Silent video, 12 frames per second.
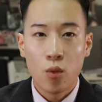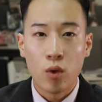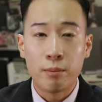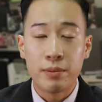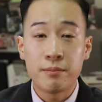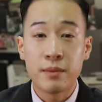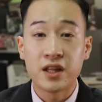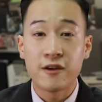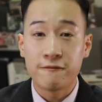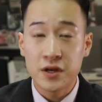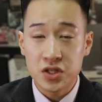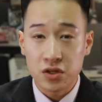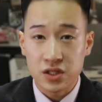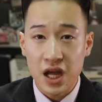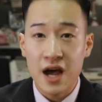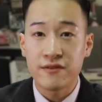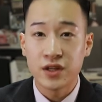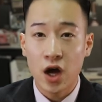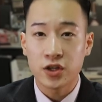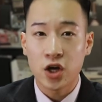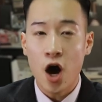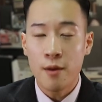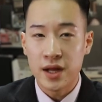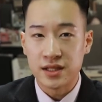While BITMAIN officials have not
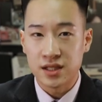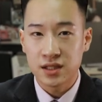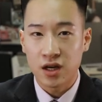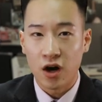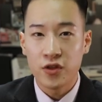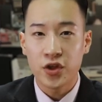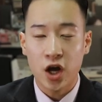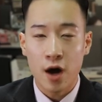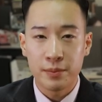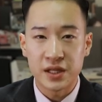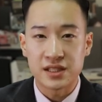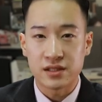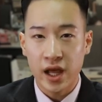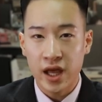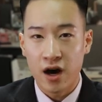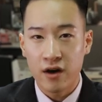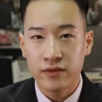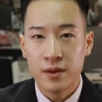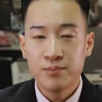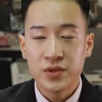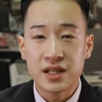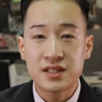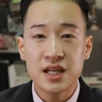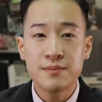commented on the company's layoff,
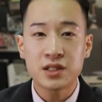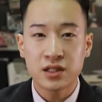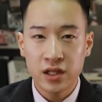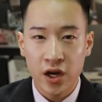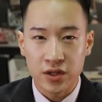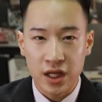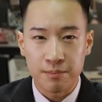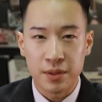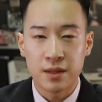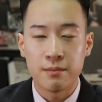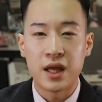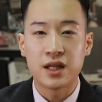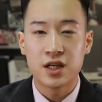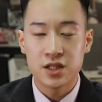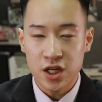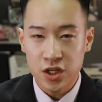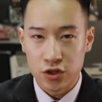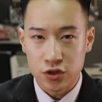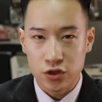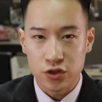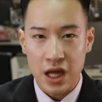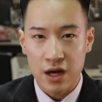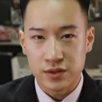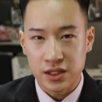it seems clear that BITMAIN continues to
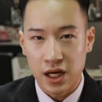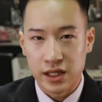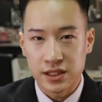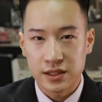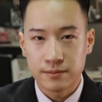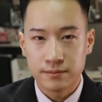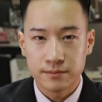downsize.